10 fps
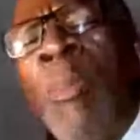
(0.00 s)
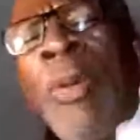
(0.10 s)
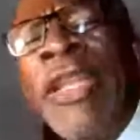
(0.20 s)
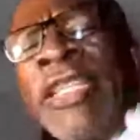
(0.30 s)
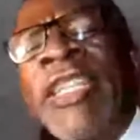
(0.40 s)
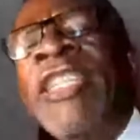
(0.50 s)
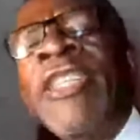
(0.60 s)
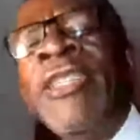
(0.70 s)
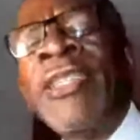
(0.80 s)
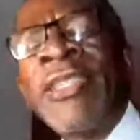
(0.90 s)
polling
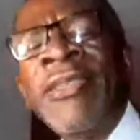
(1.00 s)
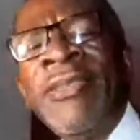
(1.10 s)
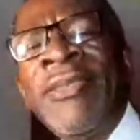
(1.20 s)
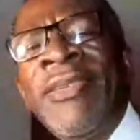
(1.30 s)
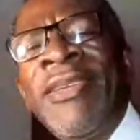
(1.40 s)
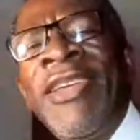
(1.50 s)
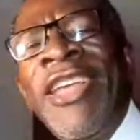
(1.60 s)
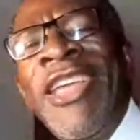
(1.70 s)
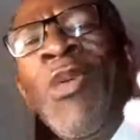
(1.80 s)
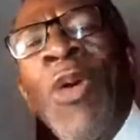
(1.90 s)
stations
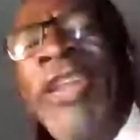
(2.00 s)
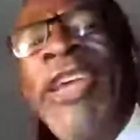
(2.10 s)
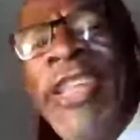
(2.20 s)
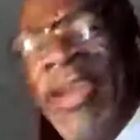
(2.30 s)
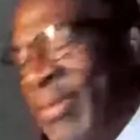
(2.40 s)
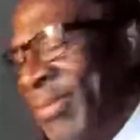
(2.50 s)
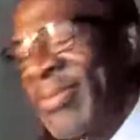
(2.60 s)
in one area?